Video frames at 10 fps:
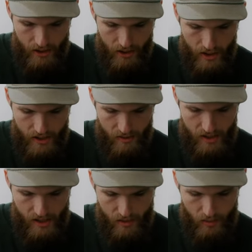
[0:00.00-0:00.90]
and you guys will
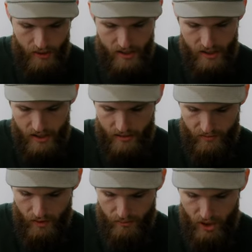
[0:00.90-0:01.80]
see once this is
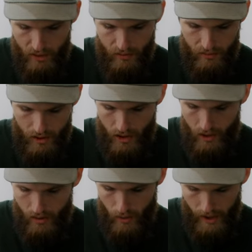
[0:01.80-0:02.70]
fully built
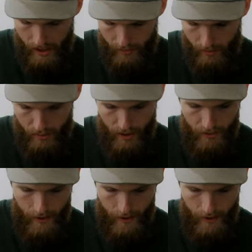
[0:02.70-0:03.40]
why we went about